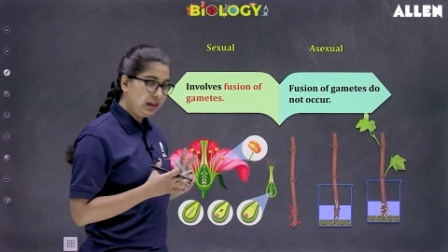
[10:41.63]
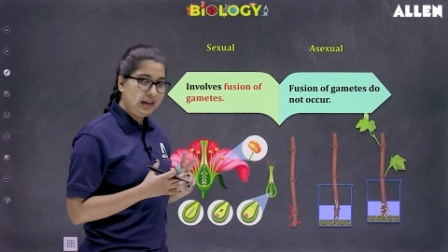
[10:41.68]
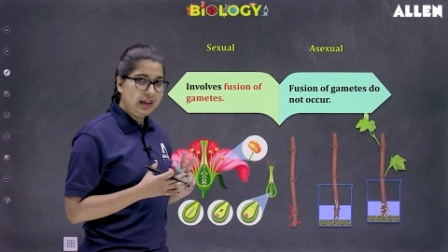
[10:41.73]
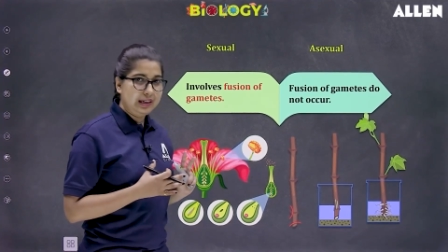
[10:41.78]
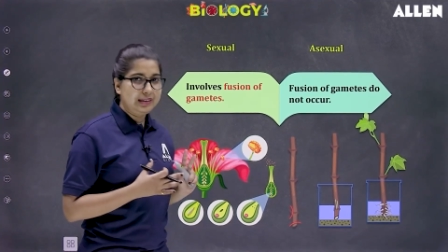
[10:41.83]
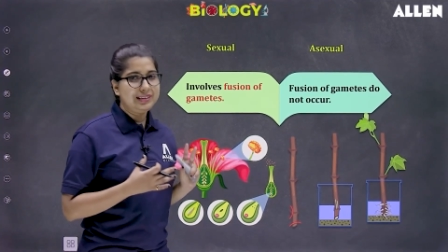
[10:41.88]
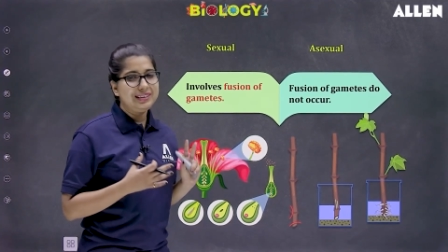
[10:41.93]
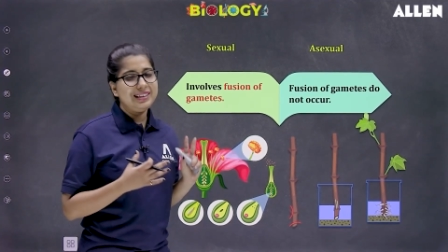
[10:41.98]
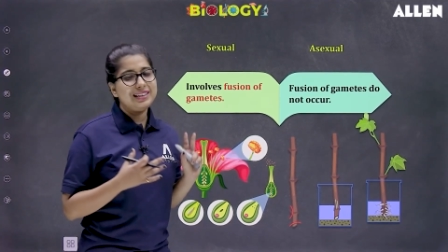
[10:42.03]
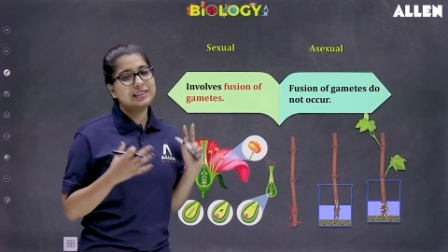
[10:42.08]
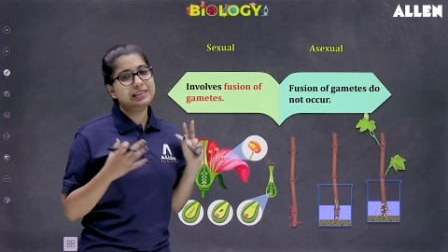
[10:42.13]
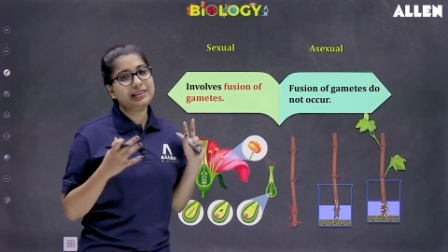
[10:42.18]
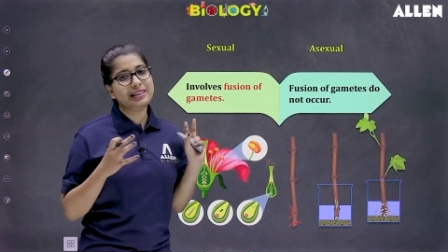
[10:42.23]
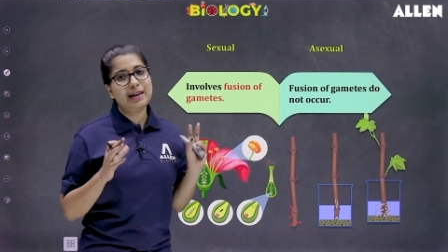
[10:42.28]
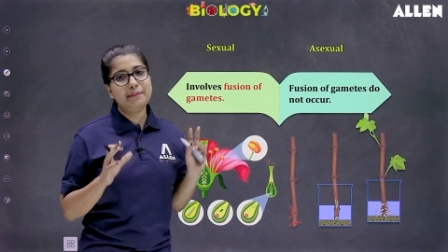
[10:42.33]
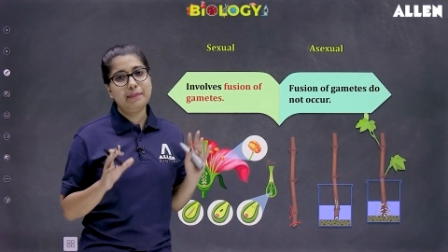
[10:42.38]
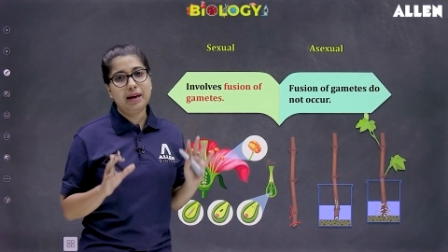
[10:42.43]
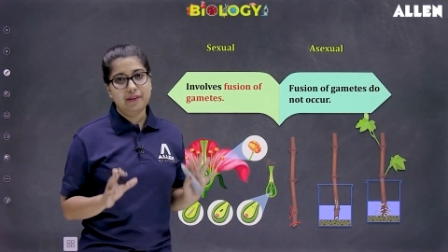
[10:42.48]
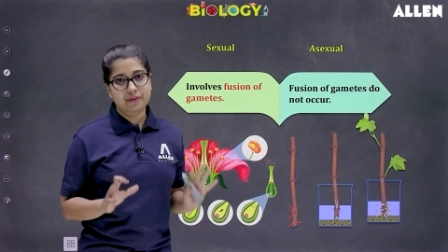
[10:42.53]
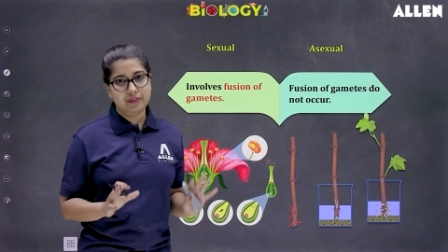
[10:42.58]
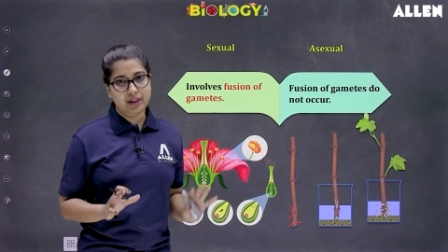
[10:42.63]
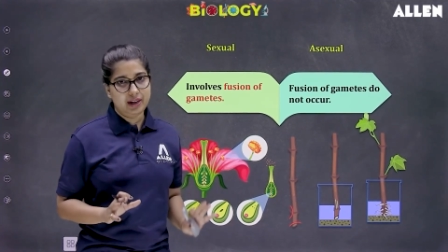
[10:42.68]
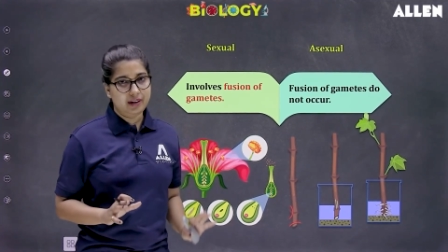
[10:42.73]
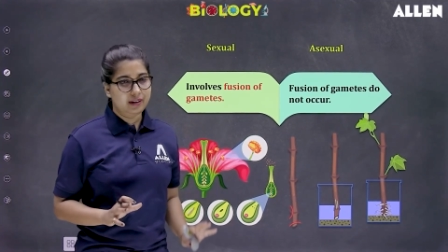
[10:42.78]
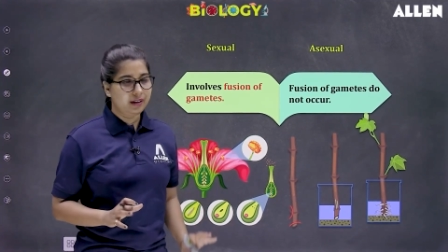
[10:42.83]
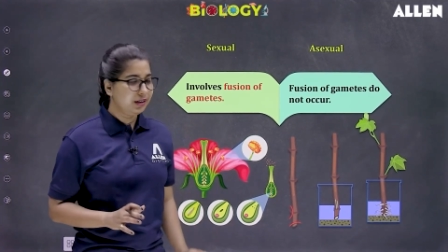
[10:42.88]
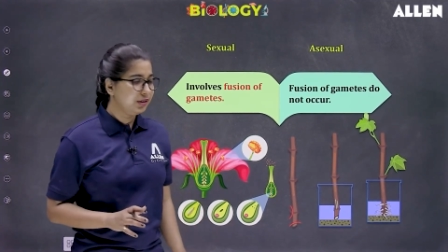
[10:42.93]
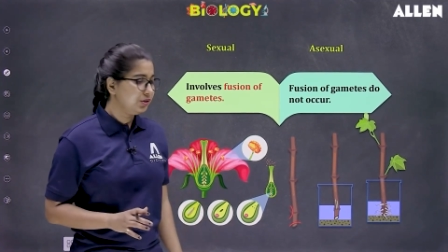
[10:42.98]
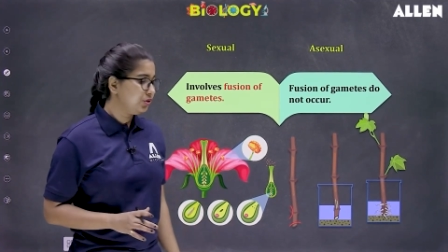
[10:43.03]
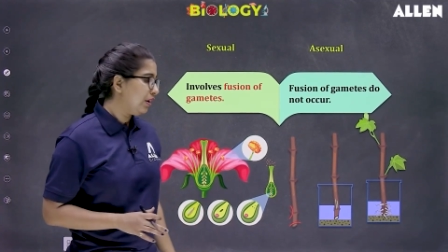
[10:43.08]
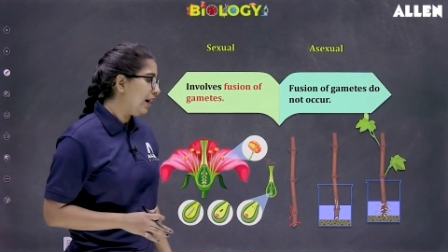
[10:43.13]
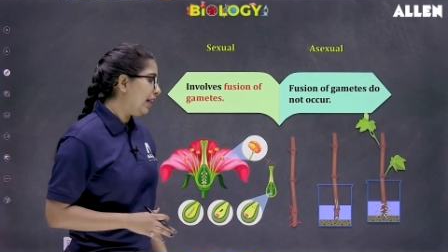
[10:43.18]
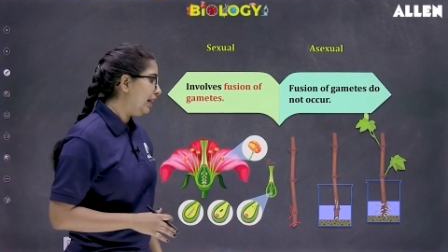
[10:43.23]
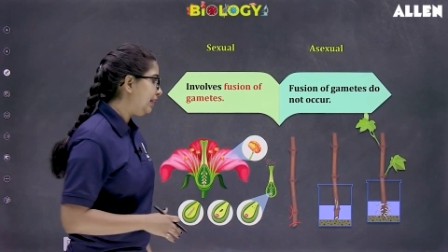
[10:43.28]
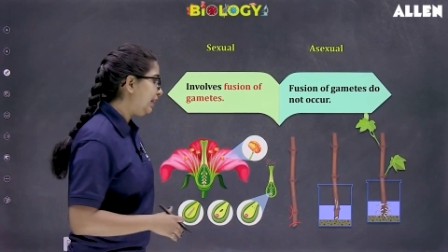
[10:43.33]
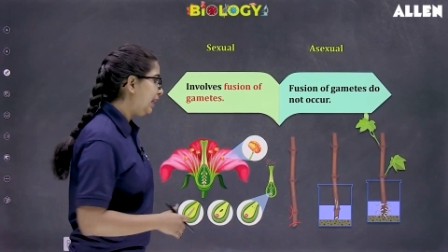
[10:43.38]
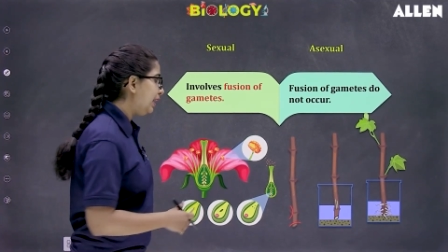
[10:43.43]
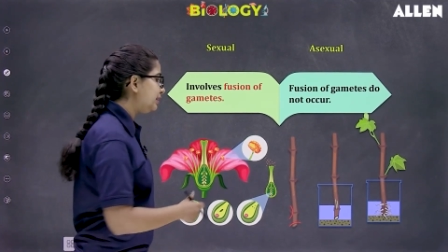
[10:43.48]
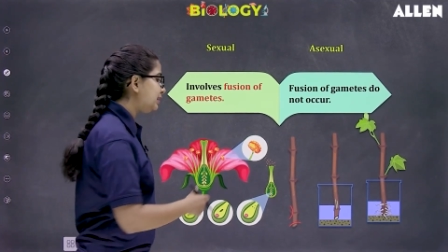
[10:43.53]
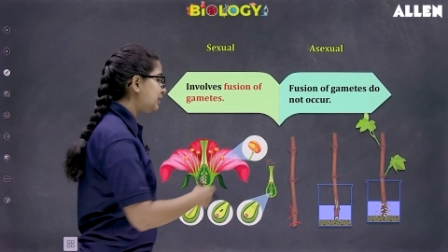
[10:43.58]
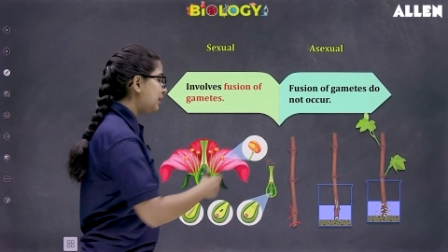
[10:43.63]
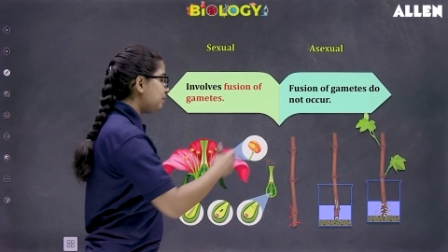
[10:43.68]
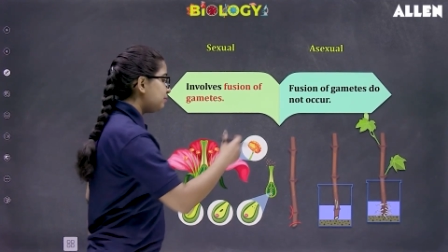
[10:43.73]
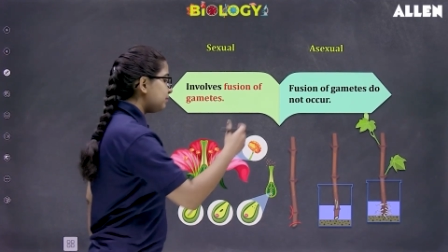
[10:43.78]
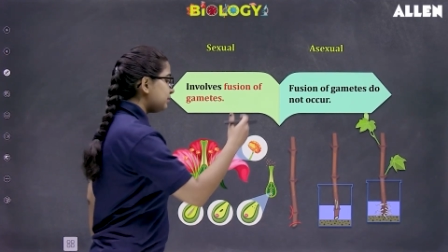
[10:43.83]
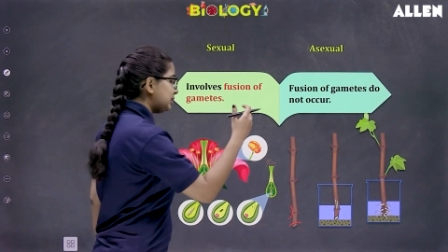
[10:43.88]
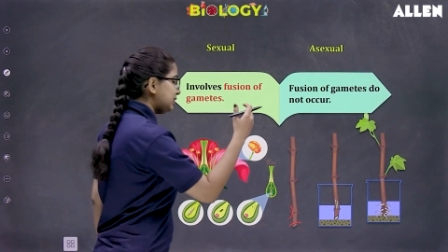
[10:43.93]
Let's say stem I've taken. So I'll take some